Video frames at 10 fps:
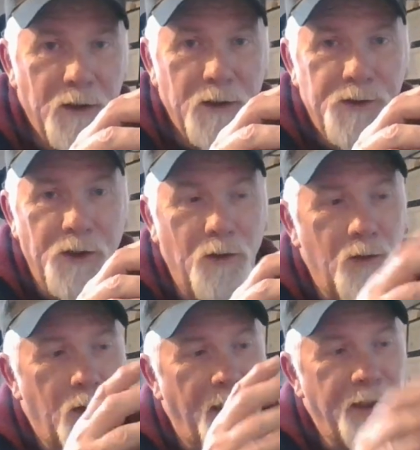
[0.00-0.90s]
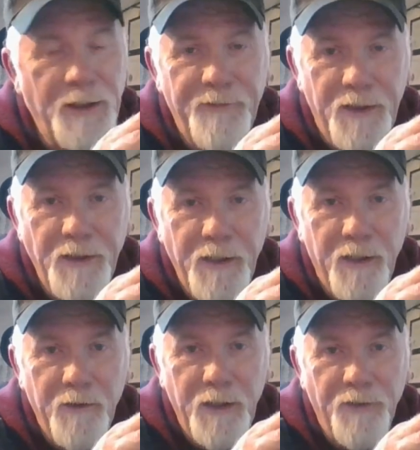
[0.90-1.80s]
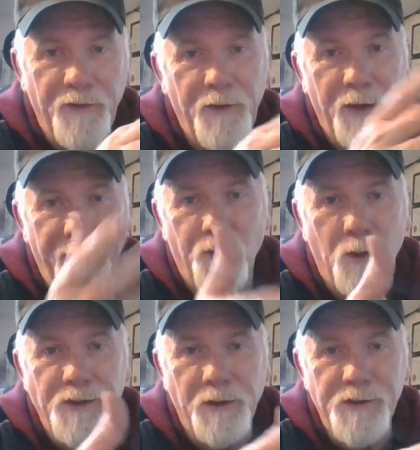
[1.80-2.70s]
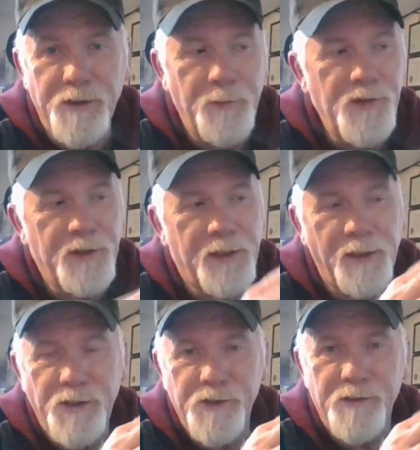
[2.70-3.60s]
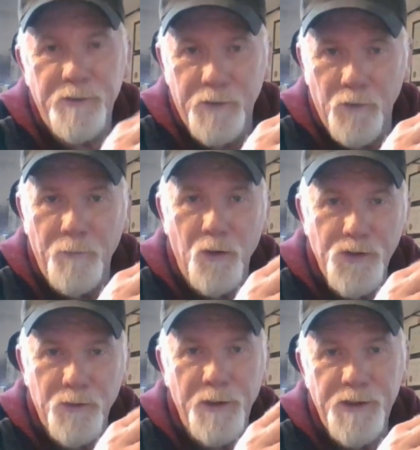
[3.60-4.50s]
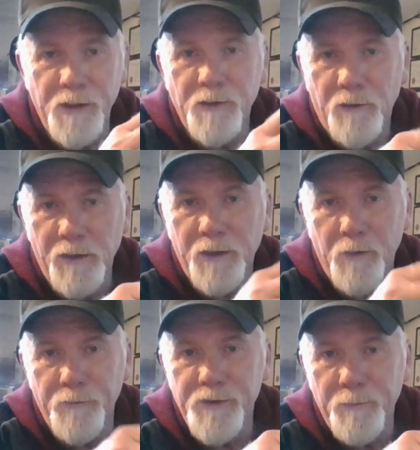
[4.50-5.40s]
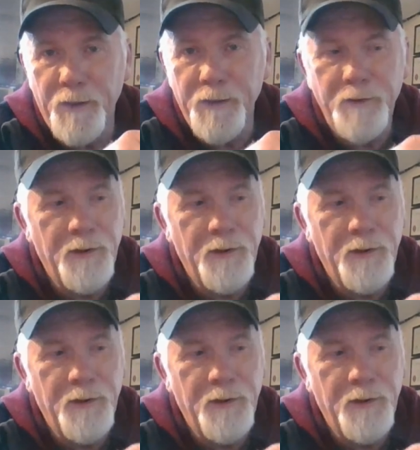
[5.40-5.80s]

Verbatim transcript: so I can leave it in there, and if I ever wanted to listen to music, I can just go mode switch and click over to my